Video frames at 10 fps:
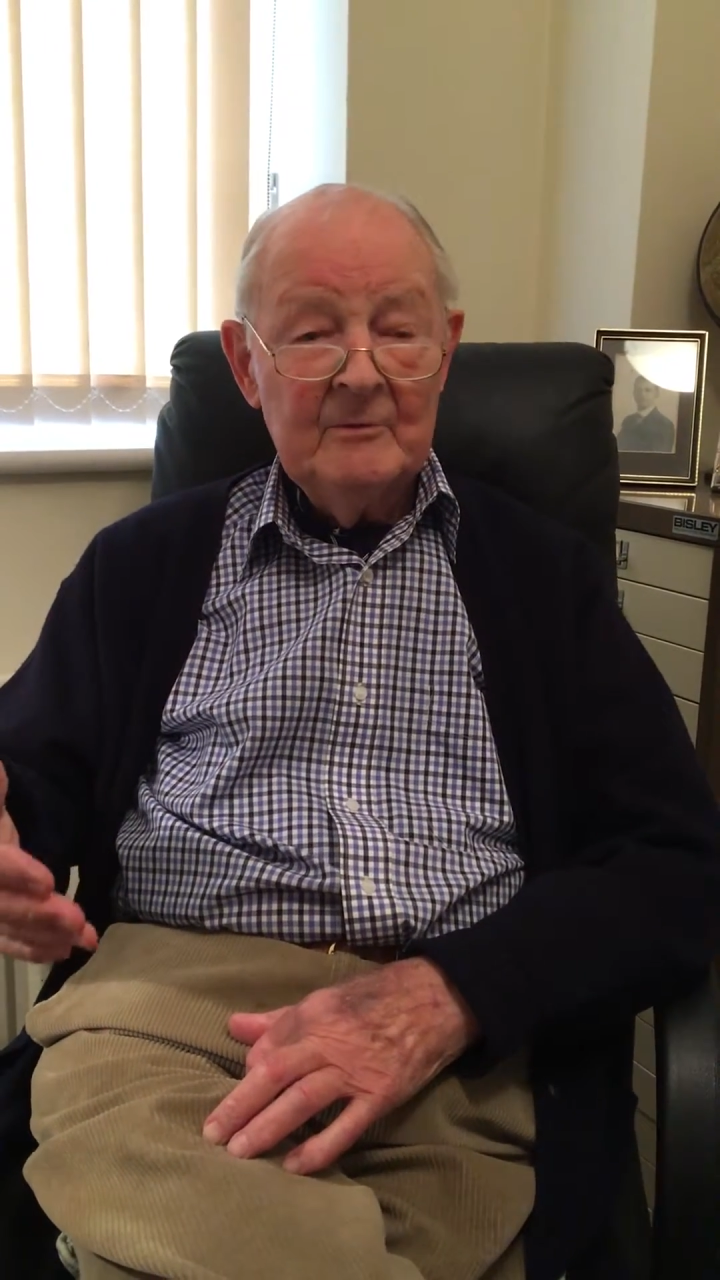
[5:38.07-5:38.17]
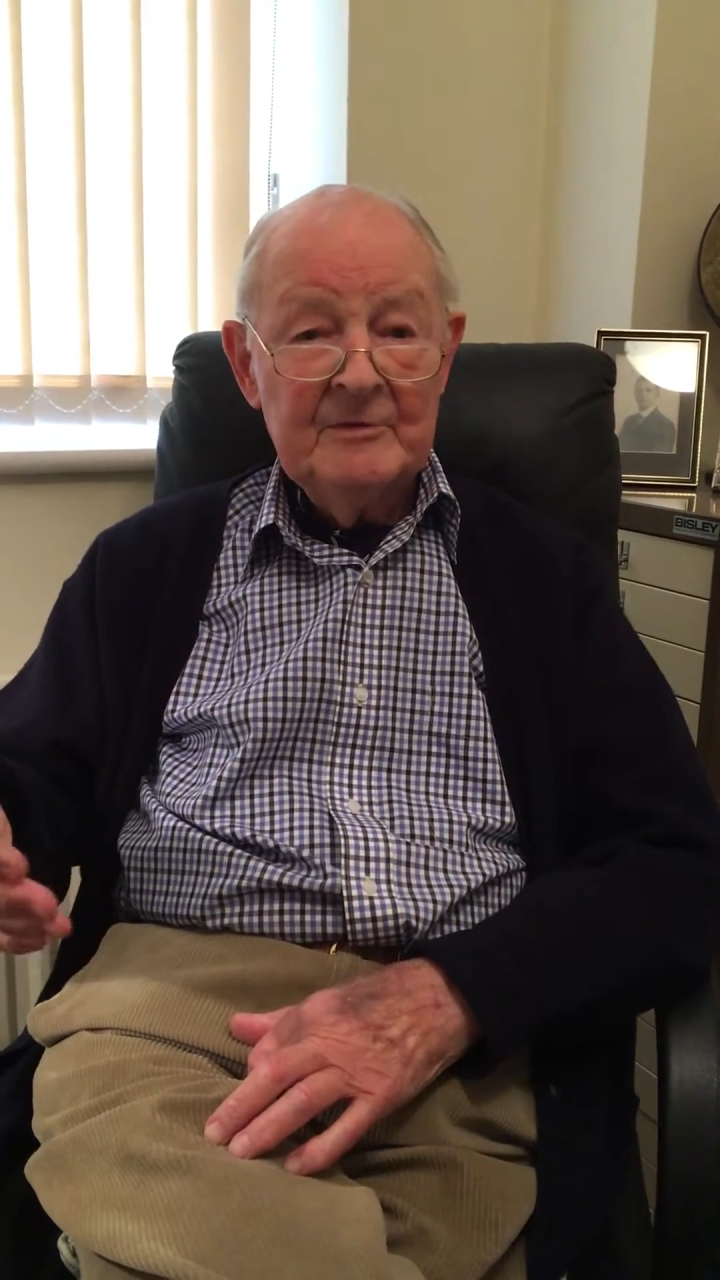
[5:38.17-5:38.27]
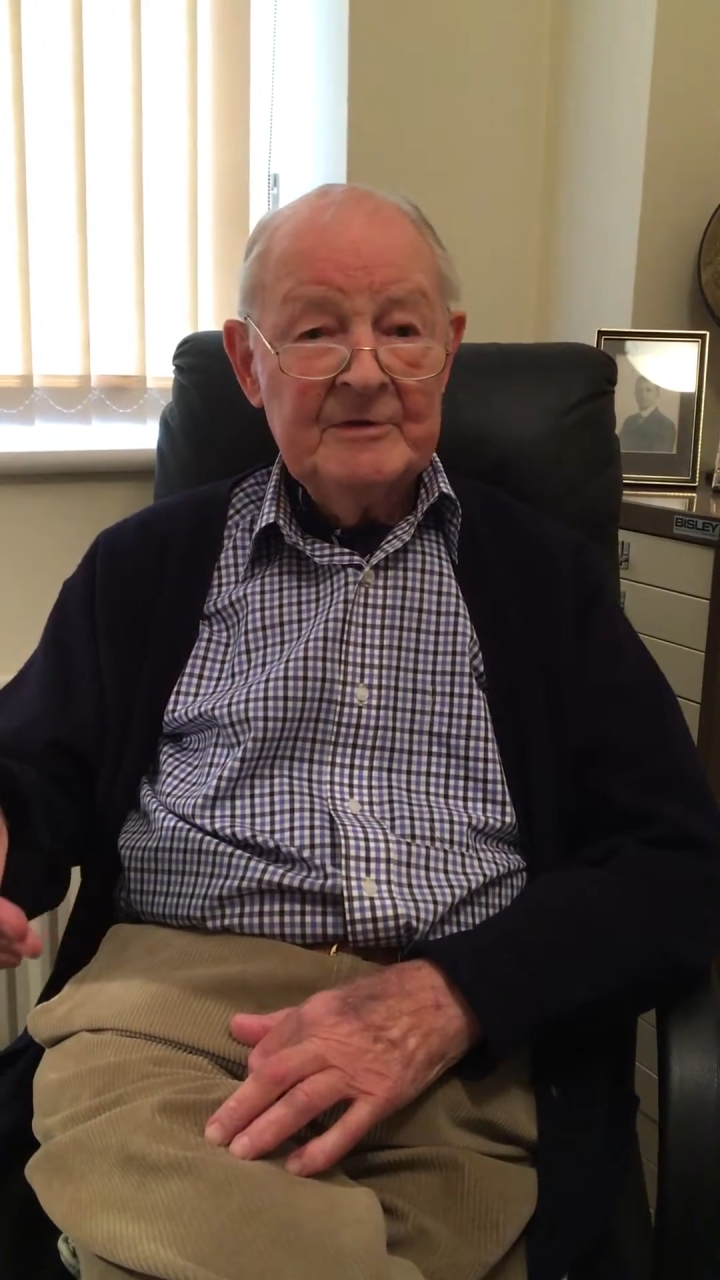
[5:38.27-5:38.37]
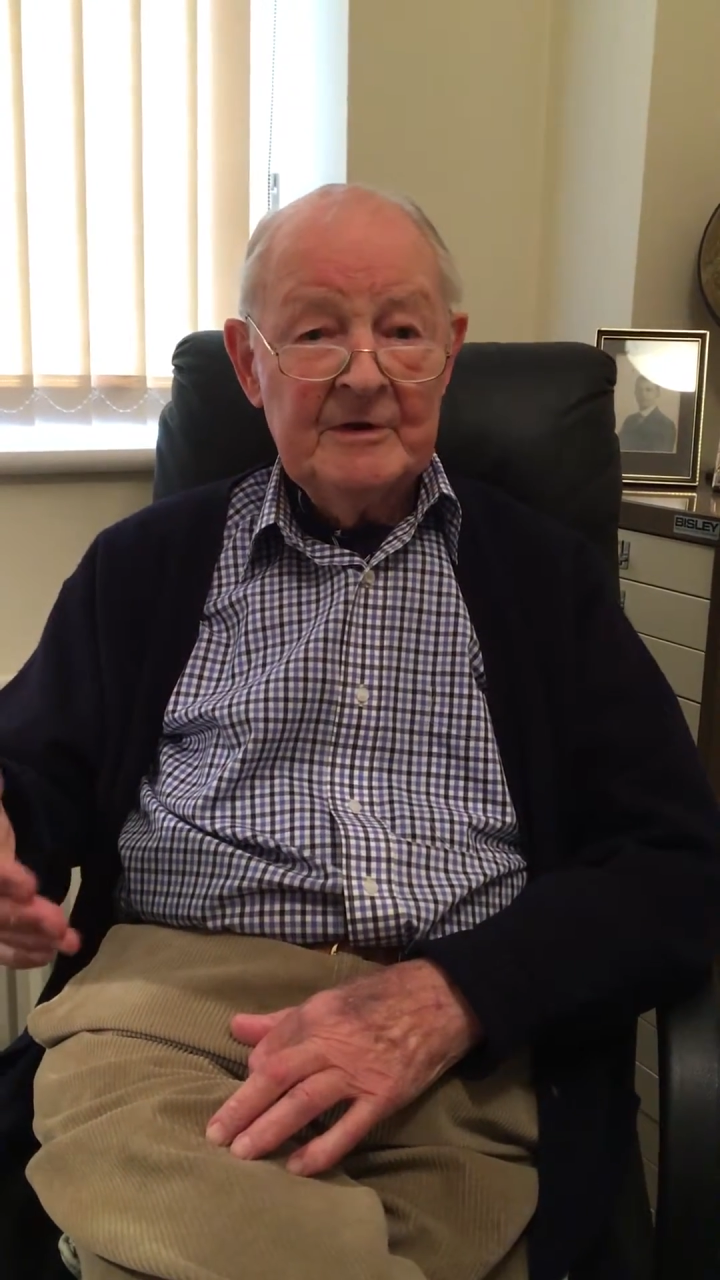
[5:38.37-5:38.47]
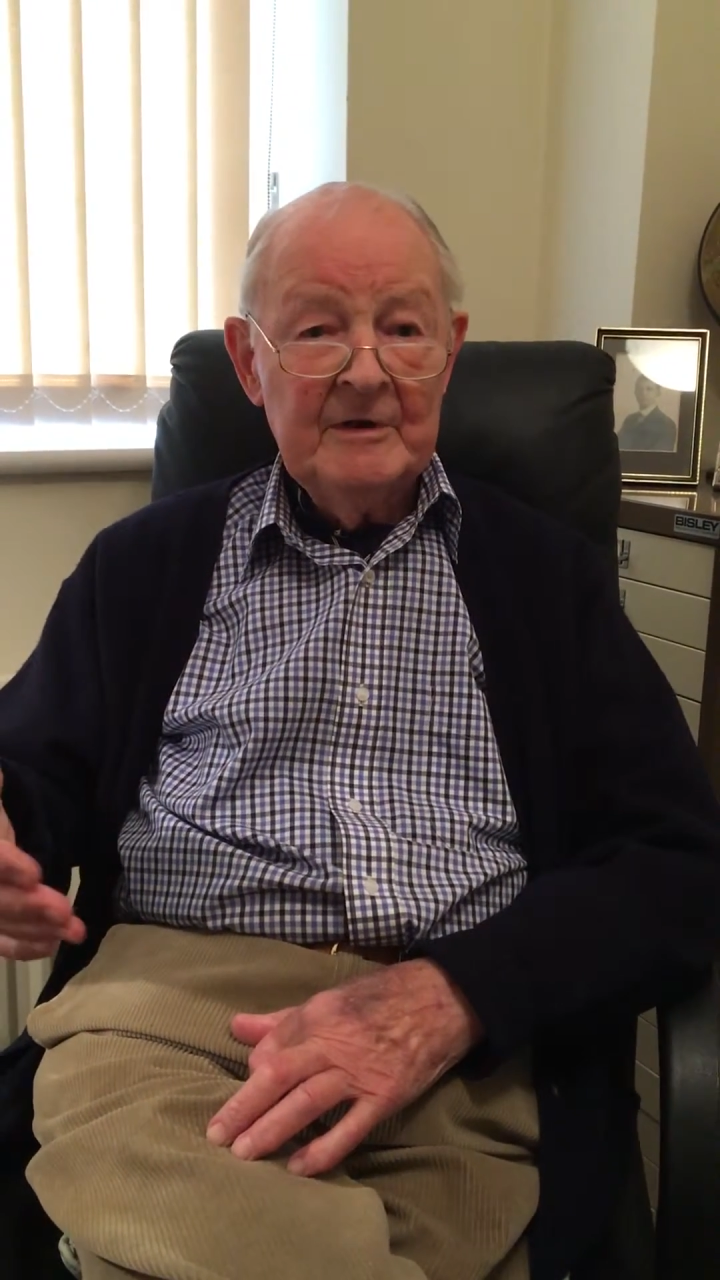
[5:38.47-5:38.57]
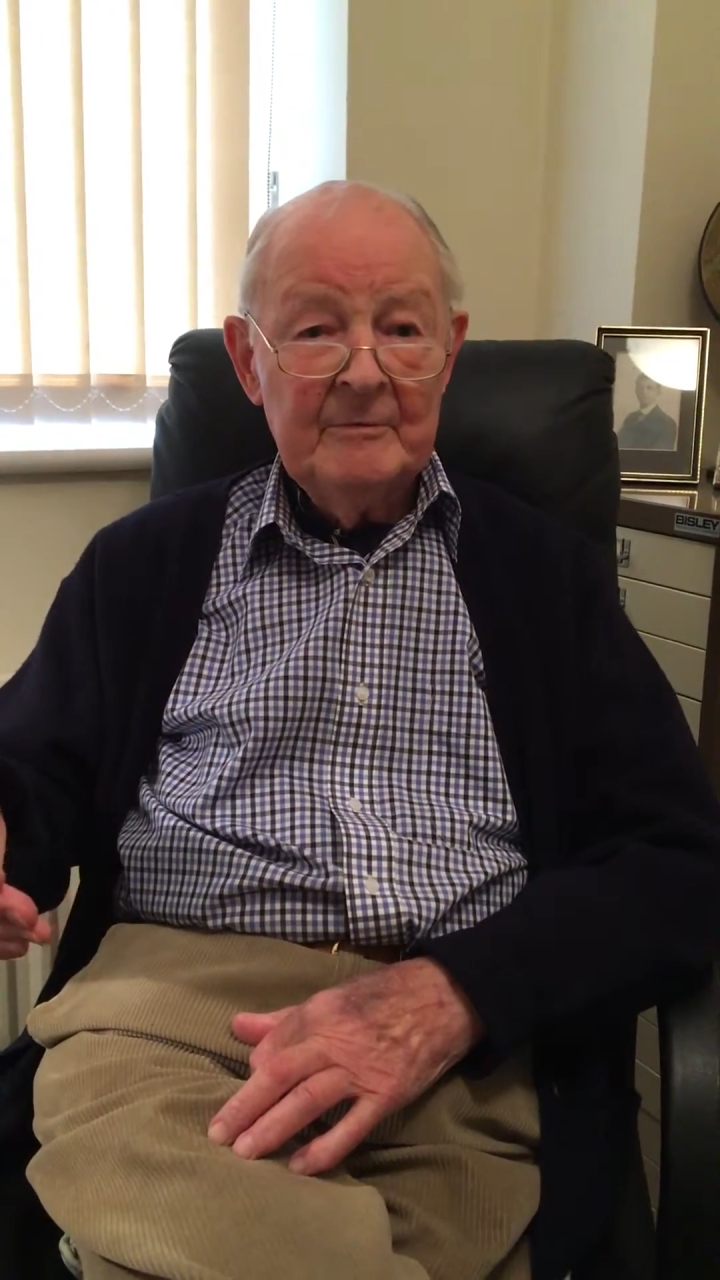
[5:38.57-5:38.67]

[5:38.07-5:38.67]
was an